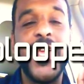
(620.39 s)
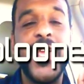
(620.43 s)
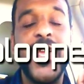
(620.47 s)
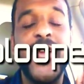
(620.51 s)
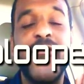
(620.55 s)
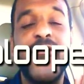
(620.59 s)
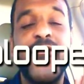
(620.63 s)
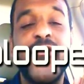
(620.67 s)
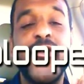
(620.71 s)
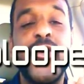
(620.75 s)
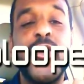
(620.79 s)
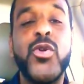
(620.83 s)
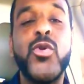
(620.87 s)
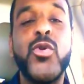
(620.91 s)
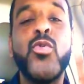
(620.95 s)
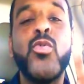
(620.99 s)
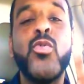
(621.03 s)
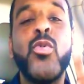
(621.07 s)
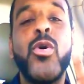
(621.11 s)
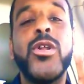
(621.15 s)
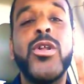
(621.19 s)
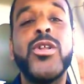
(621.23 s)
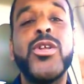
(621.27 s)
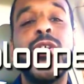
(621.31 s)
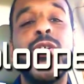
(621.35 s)
If you
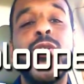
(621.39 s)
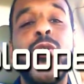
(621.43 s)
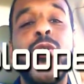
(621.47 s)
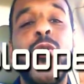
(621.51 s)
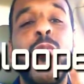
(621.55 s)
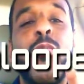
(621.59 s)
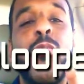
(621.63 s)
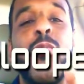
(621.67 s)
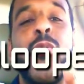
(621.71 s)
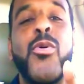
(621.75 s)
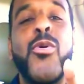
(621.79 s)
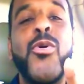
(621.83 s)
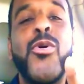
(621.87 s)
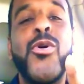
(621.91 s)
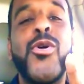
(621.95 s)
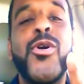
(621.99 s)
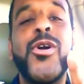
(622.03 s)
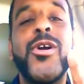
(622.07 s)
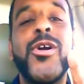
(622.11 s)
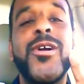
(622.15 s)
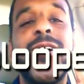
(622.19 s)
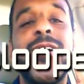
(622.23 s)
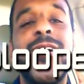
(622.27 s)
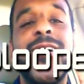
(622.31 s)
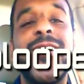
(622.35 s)
want to know
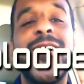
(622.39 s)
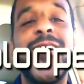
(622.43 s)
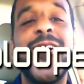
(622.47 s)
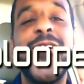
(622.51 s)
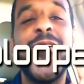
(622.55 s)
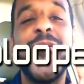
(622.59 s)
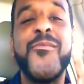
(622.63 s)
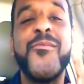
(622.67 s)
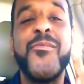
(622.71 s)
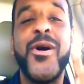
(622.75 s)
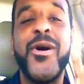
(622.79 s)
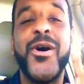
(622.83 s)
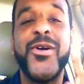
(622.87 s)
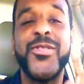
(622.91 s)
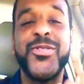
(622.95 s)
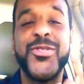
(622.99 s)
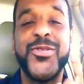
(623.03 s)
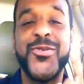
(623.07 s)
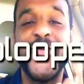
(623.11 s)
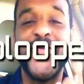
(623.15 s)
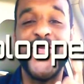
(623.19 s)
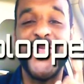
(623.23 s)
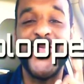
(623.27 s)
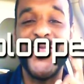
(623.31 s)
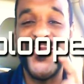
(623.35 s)
more about
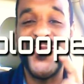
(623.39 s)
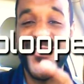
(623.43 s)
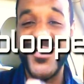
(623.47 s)
the